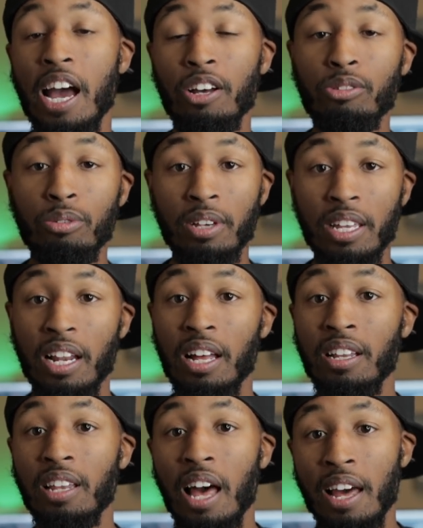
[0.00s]
I also get
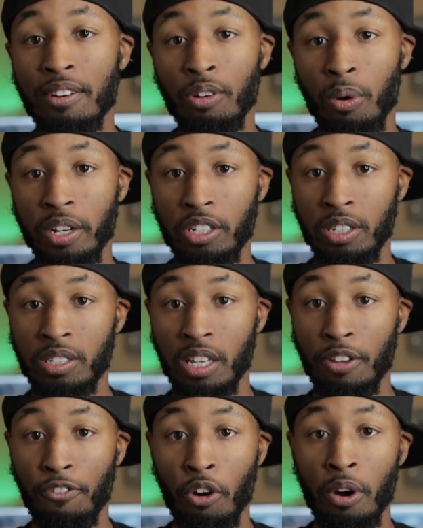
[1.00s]
a lot of questions
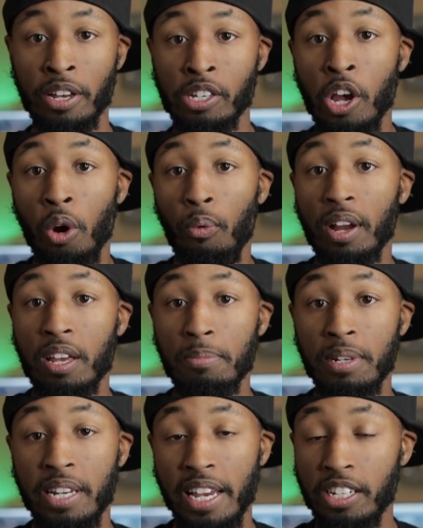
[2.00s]
as far as
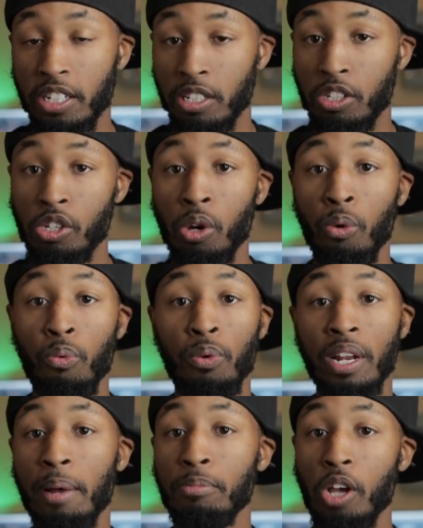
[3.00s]
recommendations. So
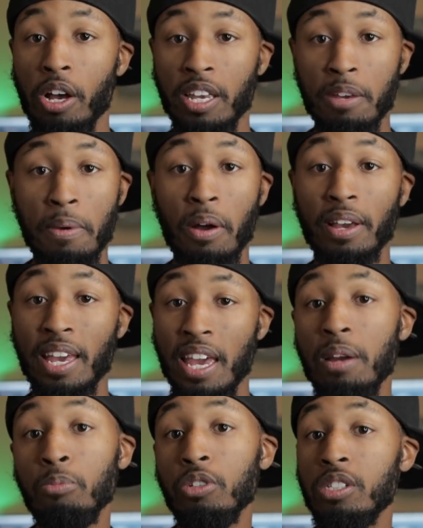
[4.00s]
when I'm talking about
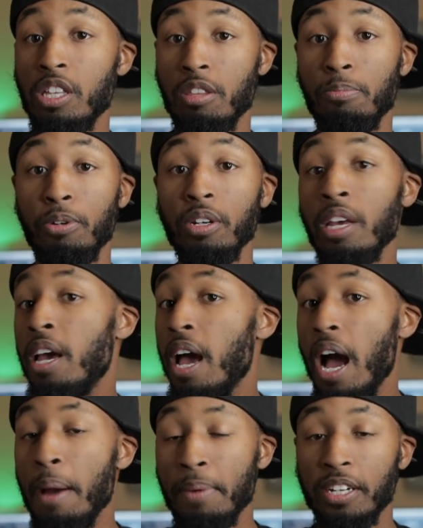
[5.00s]
cameras in the book,
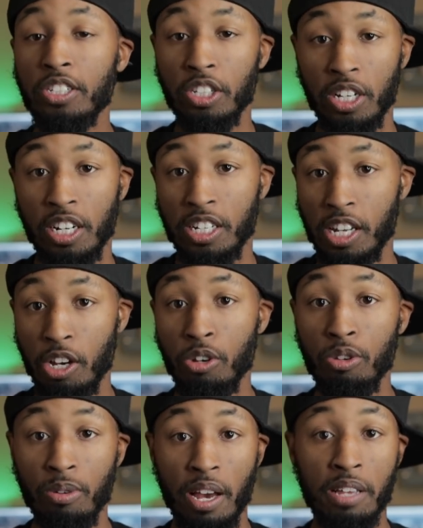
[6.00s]
I'm actually gonna tell
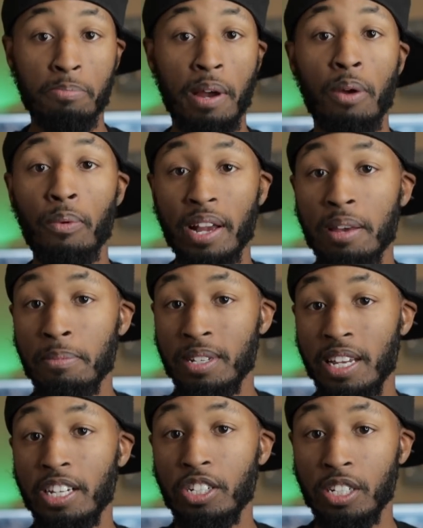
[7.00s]
you guys my
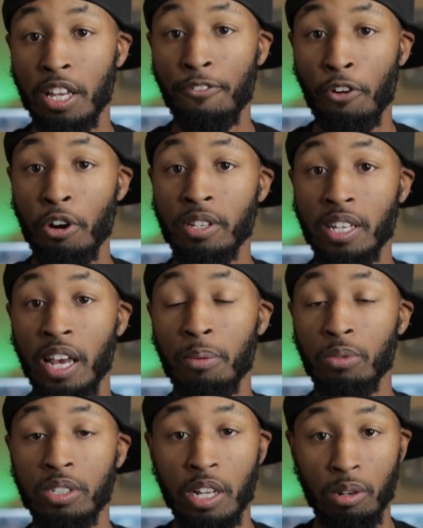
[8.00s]
recommendation as far as
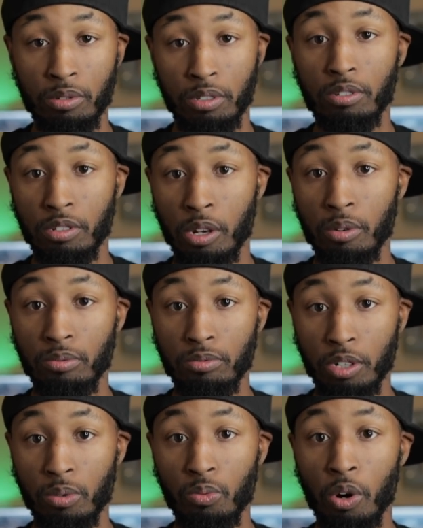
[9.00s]
cameras. Now, don't,
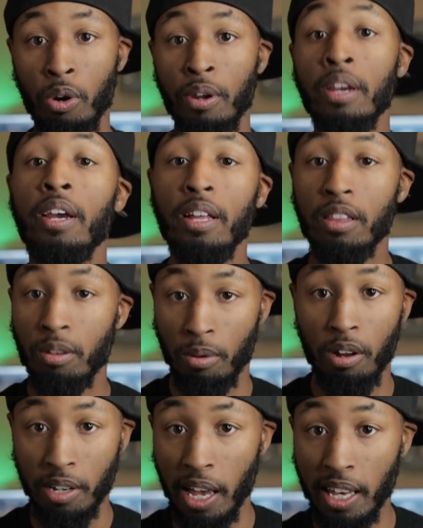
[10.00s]
don't worry. They're
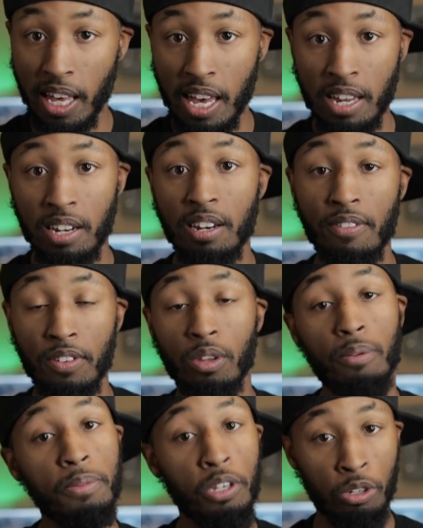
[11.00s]
all not Canon, even
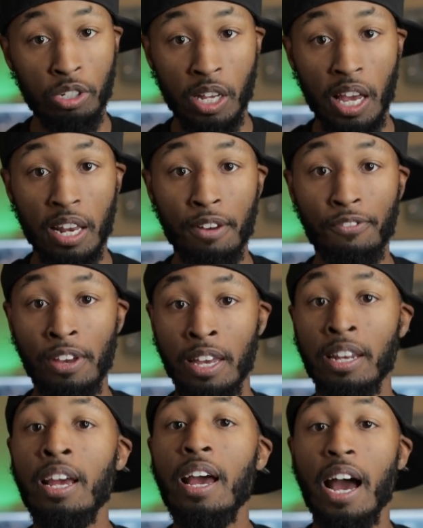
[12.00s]
though I'm a huge Canon
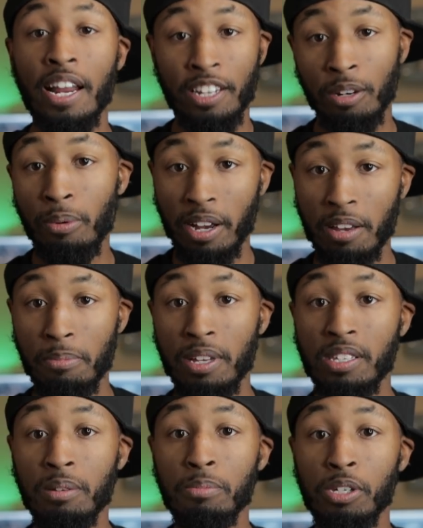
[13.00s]
fan. I did
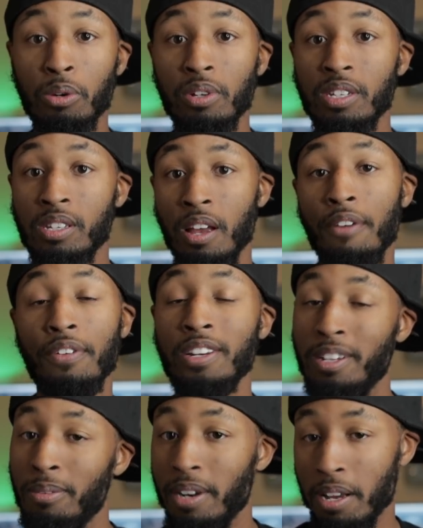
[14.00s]
recommend some Sony stuff. I
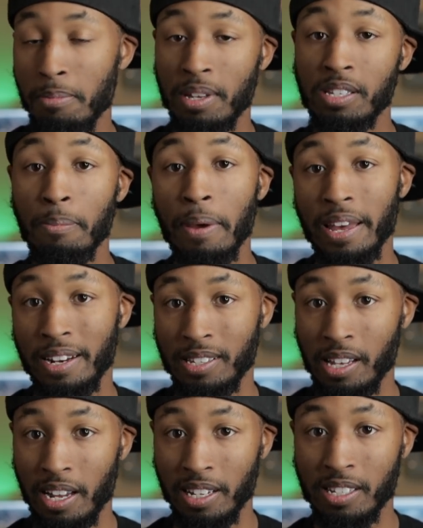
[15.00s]
did recommend some
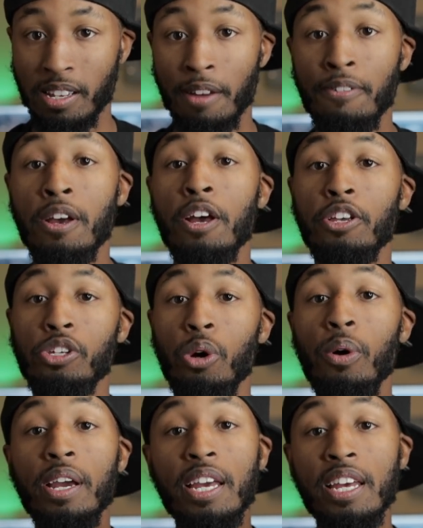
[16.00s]
Panasonic stuff.
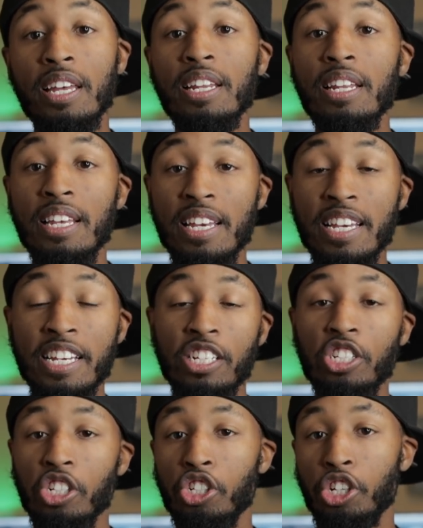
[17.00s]
So in
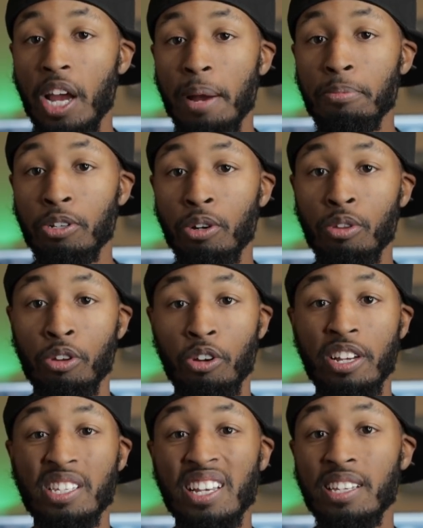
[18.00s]
each chapter, there
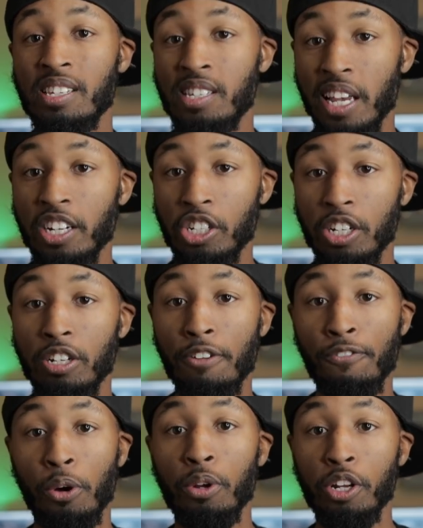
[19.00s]
is a section
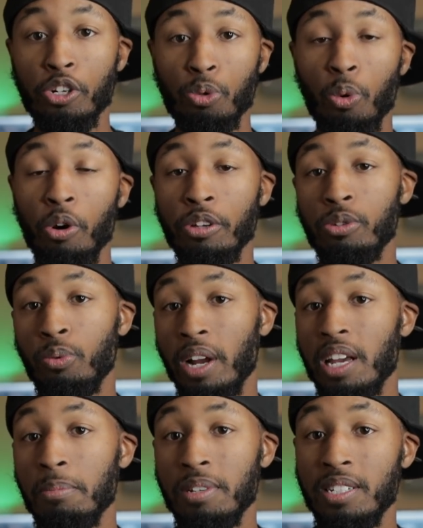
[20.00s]
devoted towards
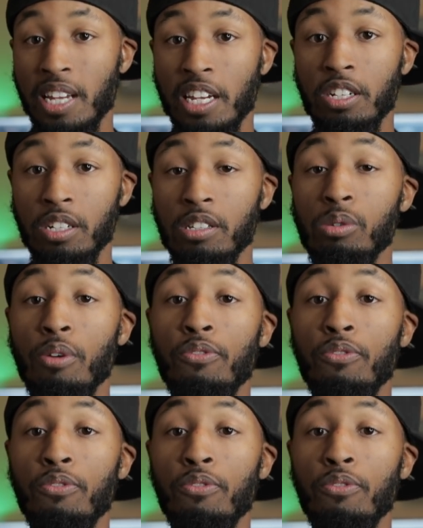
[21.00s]
recommendations.